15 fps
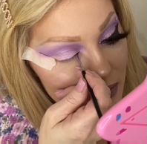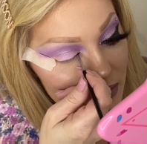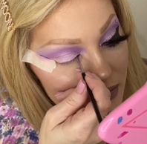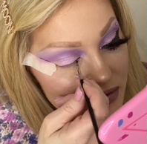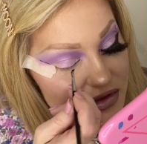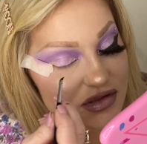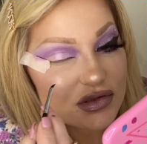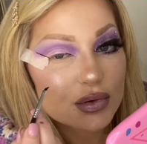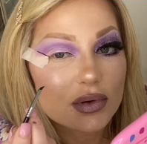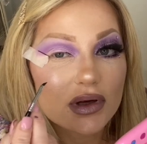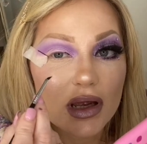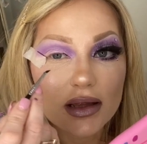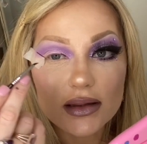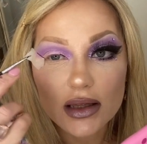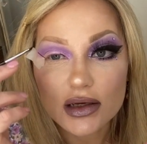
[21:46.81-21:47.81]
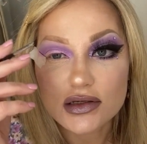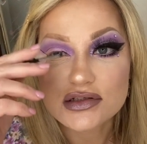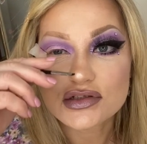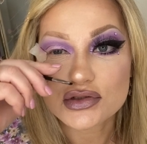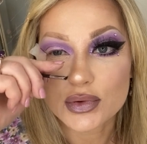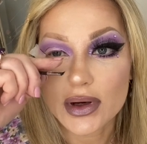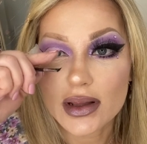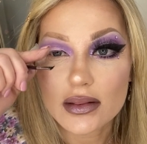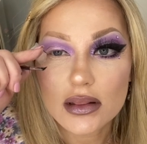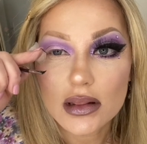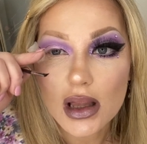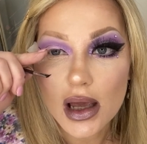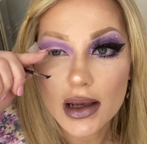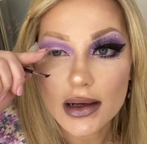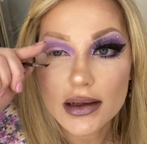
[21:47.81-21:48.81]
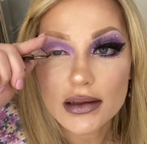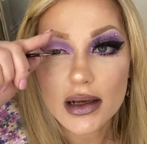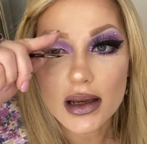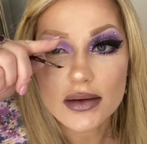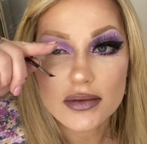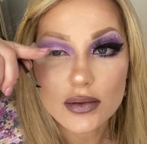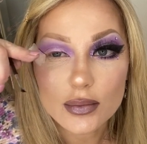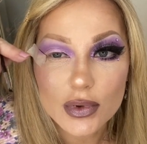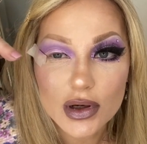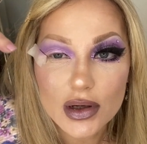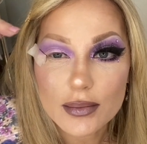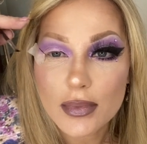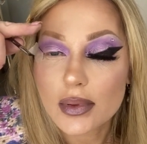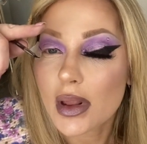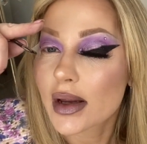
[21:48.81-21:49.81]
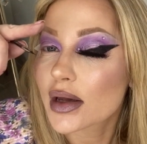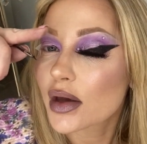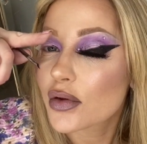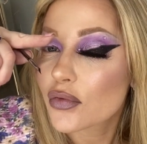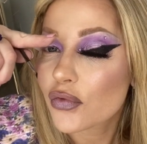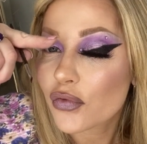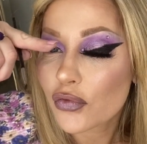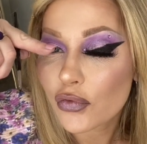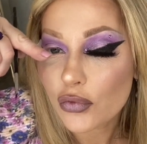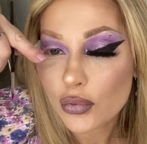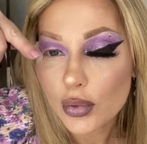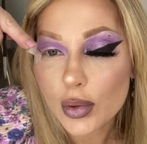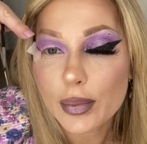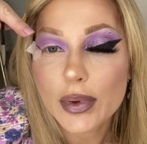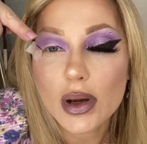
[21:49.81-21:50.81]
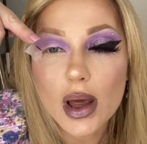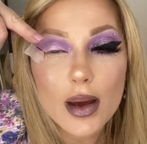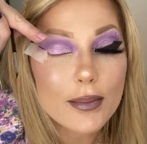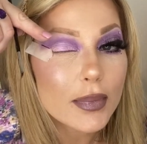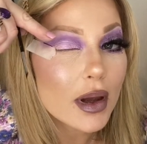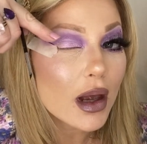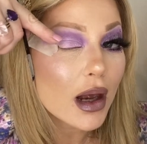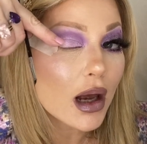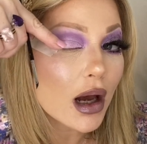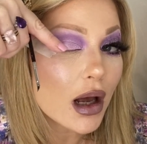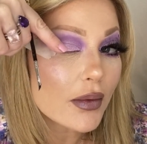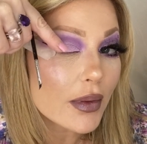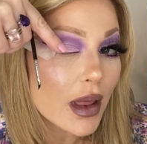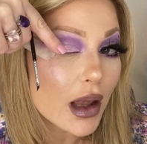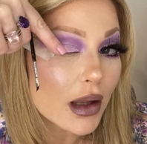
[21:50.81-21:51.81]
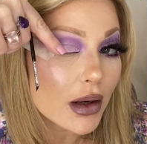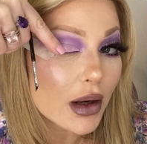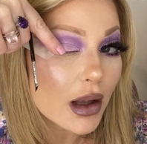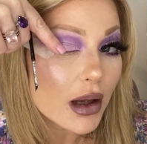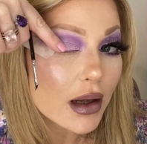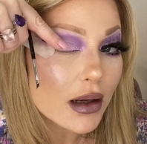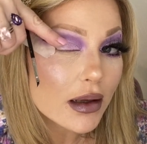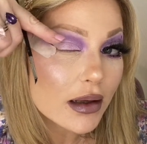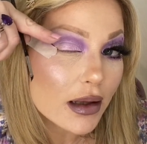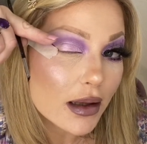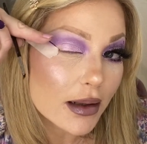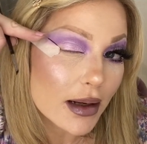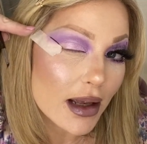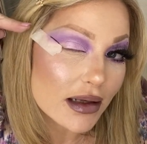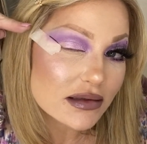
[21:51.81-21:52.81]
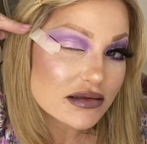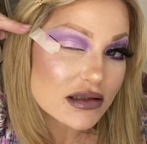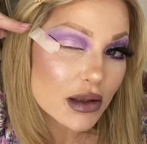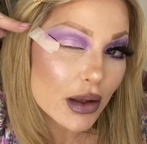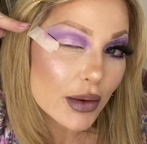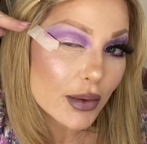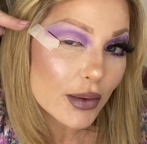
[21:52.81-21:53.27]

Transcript: Just create like a straight line, and then we're gonna like swoop it up and then connect it.